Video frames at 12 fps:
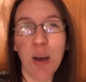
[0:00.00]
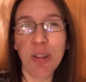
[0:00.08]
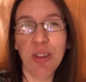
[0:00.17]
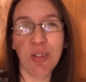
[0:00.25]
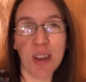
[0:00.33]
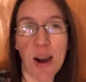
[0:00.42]

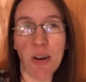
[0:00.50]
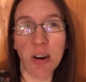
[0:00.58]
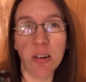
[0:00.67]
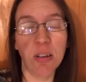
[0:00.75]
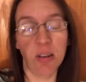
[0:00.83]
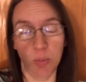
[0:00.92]
and we lose an
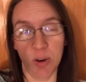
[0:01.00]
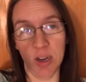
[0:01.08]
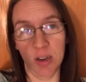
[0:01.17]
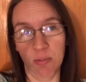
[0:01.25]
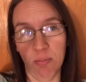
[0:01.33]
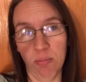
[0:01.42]
hour, so we're
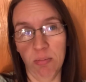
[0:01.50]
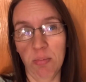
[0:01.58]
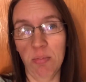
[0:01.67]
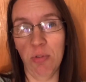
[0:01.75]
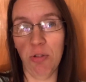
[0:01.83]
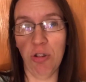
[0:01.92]
gonna
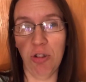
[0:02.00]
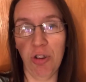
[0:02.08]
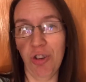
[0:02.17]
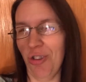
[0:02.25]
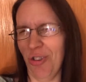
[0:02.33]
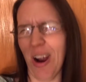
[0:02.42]

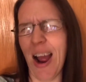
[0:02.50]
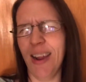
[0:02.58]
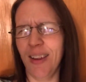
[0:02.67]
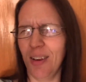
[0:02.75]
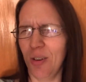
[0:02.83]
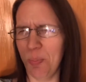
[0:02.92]
try
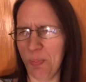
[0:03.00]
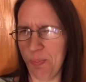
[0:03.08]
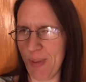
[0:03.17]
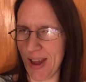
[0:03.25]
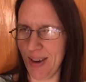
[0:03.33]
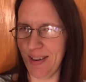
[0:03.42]
and go to
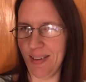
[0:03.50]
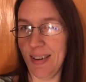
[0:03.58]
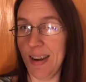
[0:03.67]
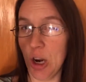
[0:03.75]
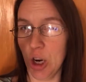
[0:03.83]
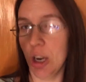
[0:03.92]
bed
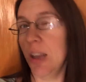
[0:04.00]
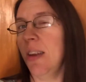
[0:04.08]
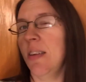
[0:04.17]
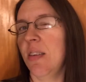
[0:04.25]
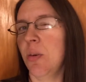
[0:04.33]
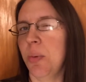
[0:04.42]

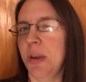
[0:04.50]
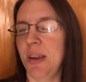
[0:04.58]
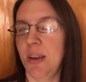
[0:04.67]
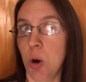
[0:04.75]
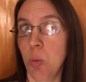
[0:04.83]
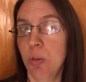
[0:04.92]
early so
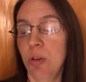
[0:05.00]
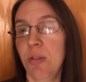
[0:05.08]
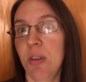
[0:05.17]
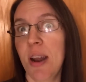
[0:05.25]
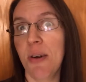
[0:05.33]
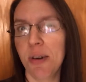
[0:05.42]
we don't
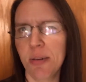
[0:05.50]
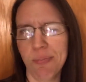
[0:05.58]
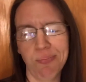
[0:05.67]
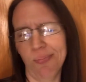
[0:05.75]
lose an hour.